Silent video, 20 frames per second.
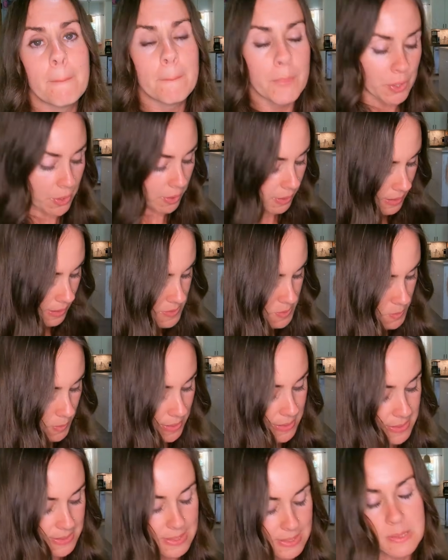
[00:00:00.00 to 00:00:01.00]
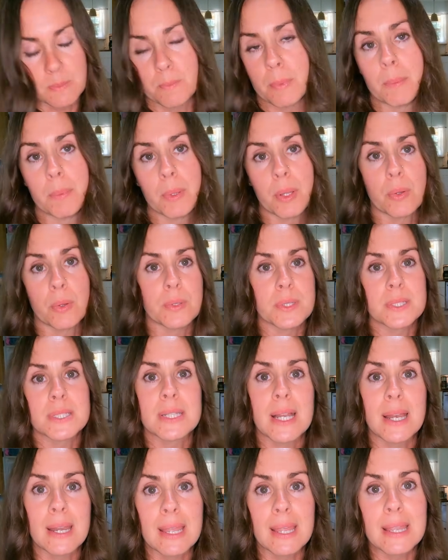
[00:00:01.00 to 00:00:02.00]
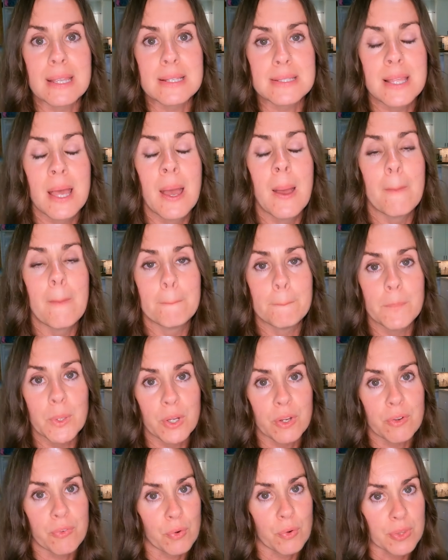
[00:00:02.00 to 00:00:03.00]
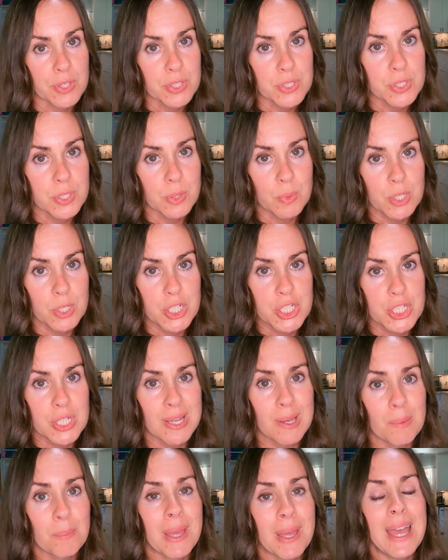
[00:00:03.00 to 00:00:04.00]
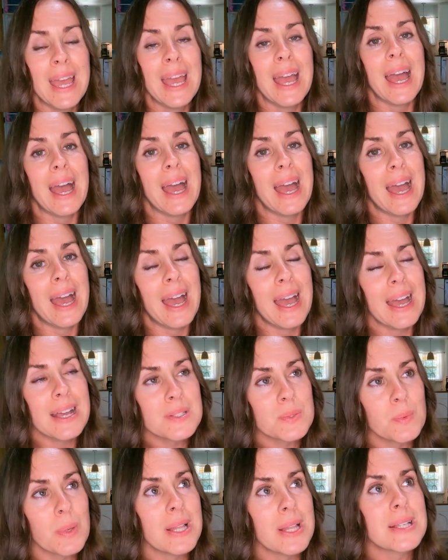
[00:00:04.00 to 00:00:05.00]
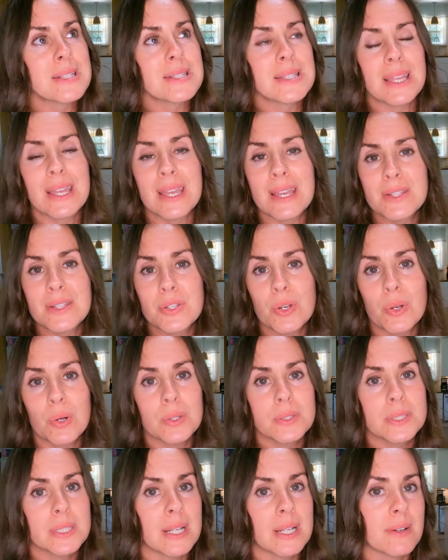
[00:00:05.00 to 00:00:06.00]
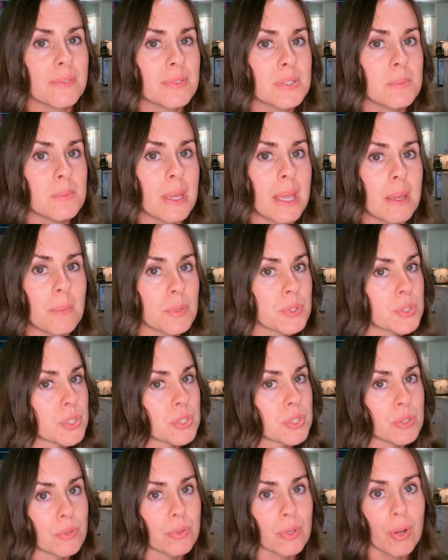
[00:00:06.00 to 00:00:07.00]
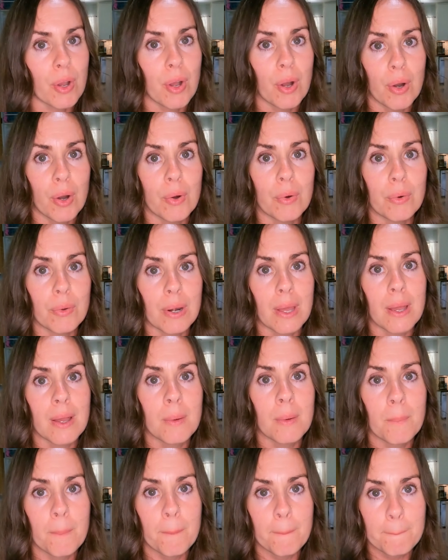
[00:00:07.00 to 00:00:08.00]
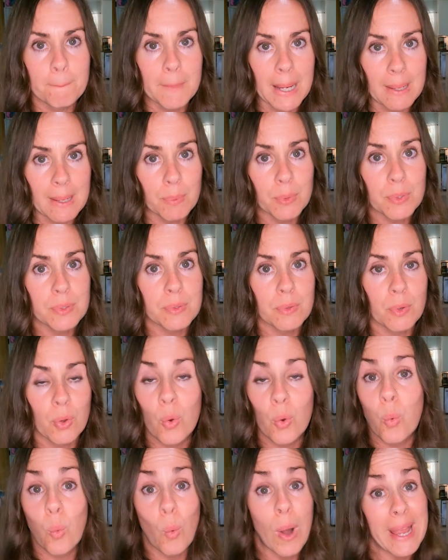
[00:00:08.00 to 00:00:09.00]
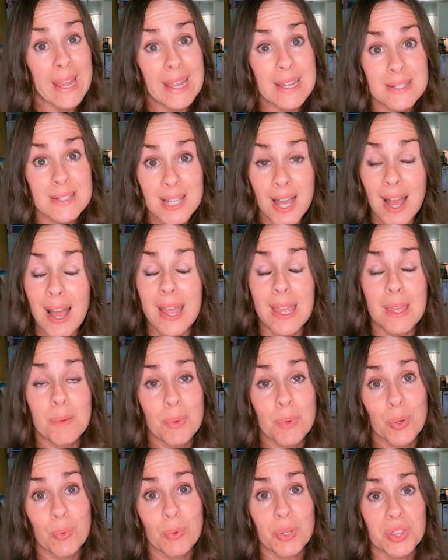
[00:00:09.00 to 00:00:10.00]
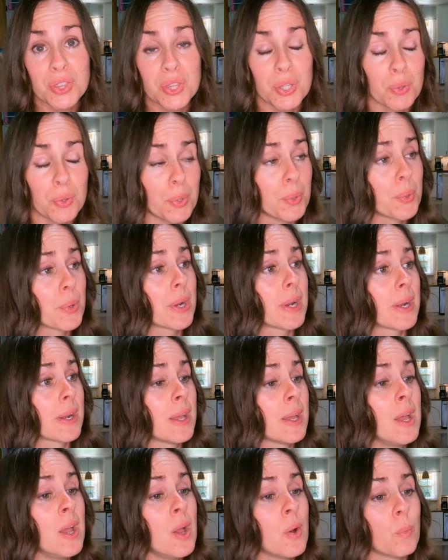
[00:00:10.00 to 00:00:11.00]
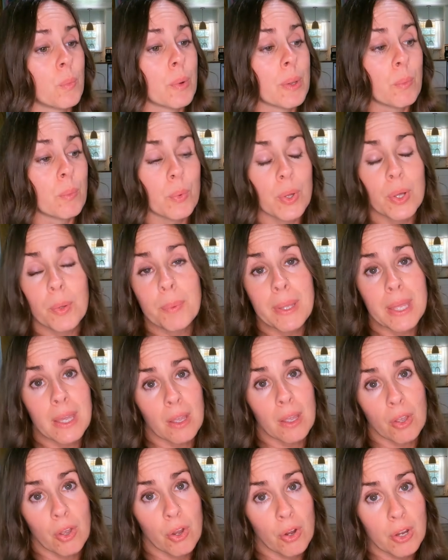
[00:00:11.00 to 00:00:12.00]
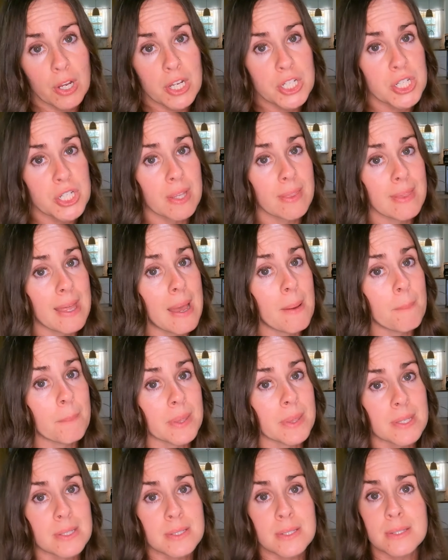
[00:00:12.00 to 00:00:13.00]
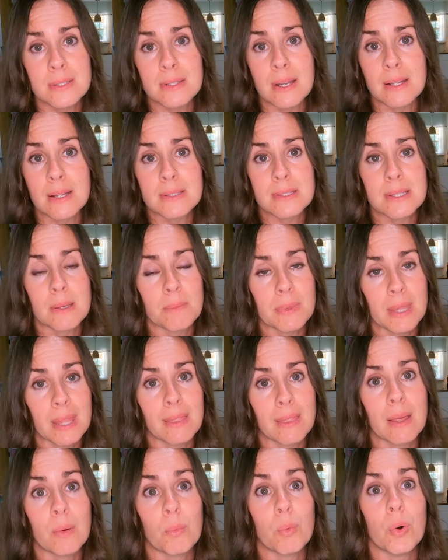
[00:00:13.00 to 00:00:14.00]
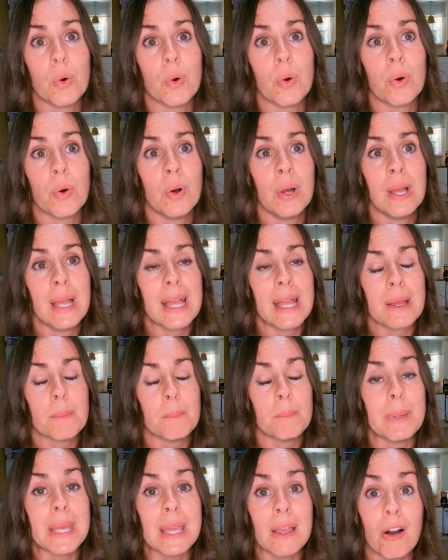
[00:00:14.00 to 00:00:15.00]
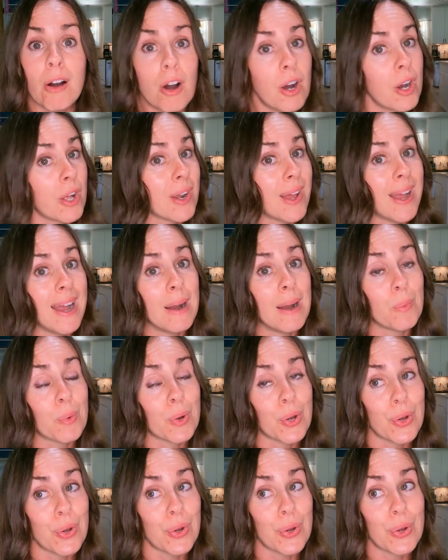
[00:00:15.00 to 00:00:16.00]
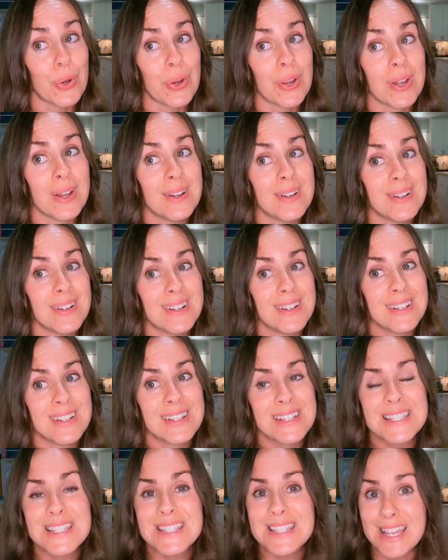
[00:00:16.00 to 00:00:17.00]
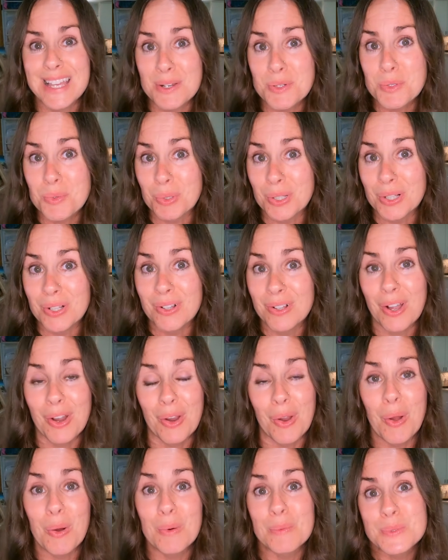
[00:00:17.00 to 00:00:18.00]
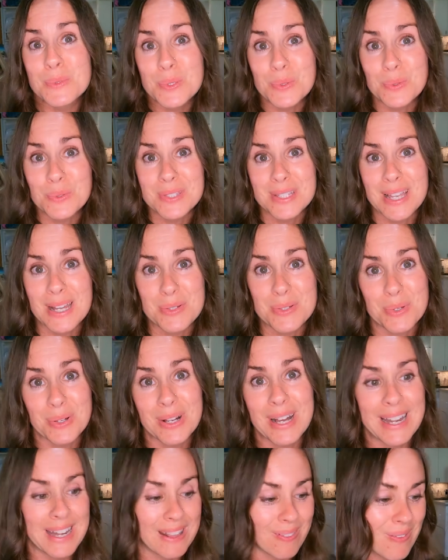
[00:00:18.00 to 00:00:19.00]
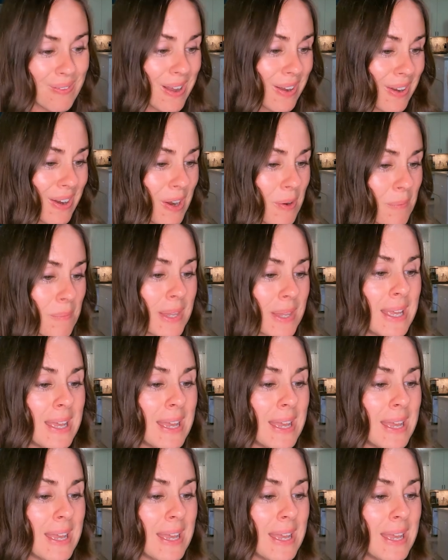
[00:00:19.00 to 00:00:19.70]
book as well as this biblical studies book for the stewardship, as well as the kids are old enough to be able to do their own Bible quiet time with the Lord. We will be encouraging that, but this is not something that will be on our schedule, our homeschool schedule any longer.